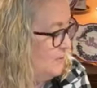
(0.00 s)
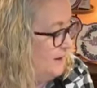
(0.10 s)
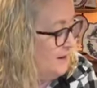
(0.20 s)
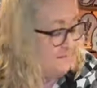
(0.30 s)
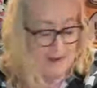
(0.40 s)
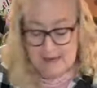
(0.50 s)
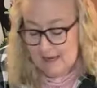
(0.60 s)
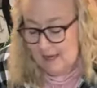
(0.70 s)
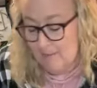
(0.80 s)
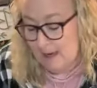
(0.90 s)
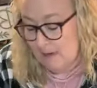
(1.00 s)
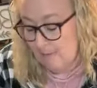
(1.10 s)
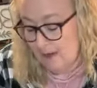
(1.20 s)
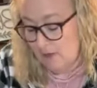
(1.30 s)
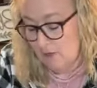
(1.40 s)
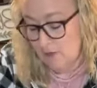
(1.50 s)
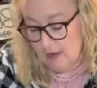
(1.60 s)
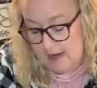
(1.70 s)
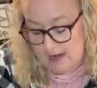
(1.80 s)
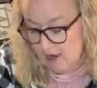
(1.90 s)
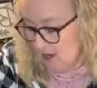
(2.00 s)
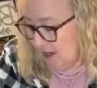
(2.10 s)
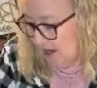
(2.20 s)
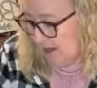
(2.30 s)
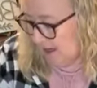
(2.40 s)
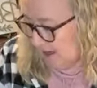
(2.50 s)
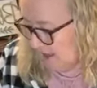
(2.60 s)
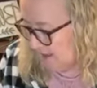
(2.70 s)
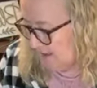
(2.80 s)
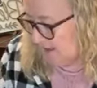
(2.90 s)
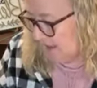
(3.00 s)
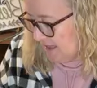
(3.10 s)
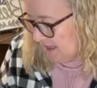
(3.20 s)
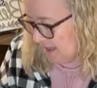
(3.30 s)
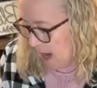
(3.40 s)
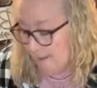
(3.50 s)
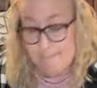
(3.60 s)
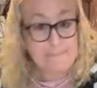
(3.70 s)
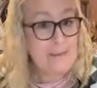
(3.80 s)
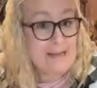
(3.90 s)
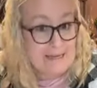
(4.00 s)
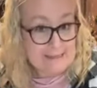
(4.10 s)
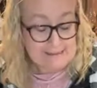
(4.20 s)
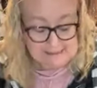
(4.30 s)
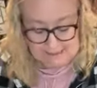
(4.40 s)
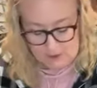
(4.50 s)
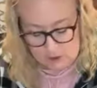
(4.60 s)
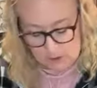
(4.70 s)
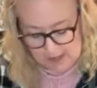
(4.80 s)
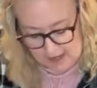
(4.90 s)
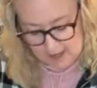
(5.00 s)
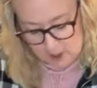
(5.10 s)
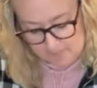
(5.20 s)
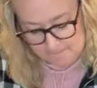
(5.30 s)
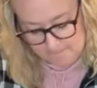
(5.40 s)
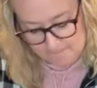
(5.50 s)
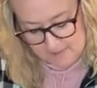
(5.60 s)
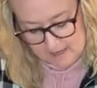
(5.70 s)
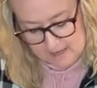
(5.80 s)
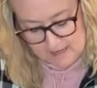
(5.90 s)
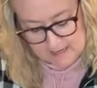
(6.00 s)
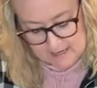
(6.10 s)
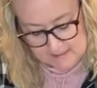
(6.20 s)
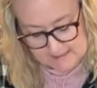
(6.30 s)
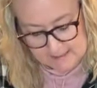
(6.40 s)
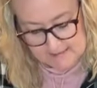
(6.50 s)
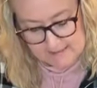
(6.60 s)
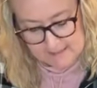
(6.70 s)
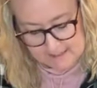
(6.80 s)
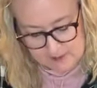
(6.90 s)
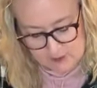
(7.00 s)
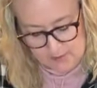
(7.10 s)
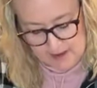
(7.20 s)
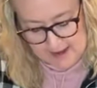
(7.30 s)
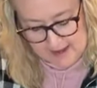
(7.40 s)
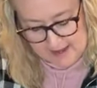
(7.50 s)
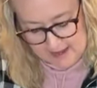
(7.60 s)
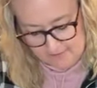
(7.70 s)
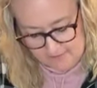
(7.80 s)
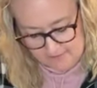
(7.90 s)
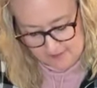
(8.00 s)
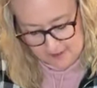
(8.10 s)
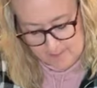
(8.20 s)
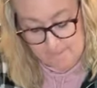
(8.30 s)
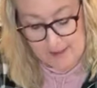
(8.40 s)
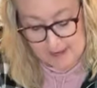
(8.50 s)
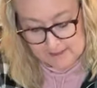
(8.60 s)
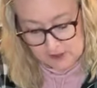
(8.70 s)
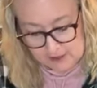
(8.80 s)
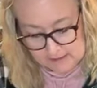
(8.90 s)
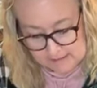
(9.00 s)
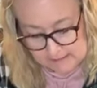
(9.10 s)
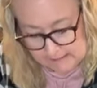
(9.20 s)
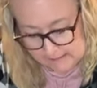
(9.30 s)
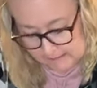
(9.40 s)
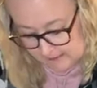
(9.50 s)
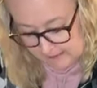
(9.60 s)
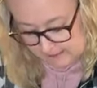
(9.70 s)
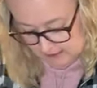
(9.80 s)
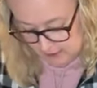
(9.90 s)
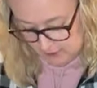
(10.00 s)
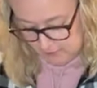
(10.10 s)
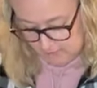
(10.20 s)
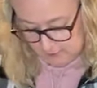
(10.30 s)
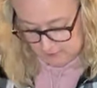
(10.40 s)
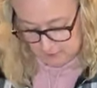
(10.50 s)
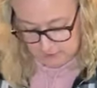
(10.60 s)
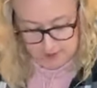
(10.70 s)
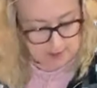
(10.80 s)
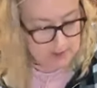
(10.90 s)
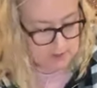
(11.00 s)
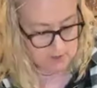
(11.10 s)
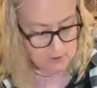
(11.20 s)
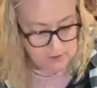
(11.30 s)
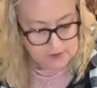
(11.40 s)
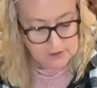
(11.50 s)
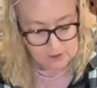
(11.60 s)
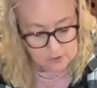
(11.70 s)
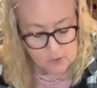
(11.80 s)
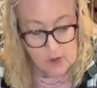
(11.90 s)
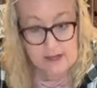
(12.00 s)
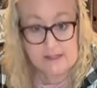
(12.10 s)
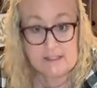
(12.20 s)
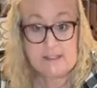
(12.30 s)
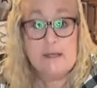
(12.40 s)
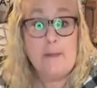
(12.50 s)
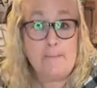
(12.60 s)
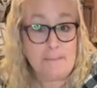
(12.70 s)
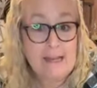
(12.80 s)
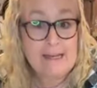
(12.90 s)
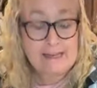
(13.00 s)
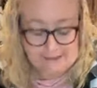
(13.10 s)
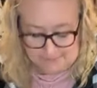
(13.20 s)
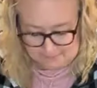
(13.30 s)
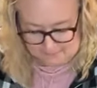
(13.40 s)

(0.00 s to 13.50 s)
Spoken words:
We are making my brand new door hanger. It is the Beat It door hanger. And it says, unless you have packages, food, or a search warrant, beat it.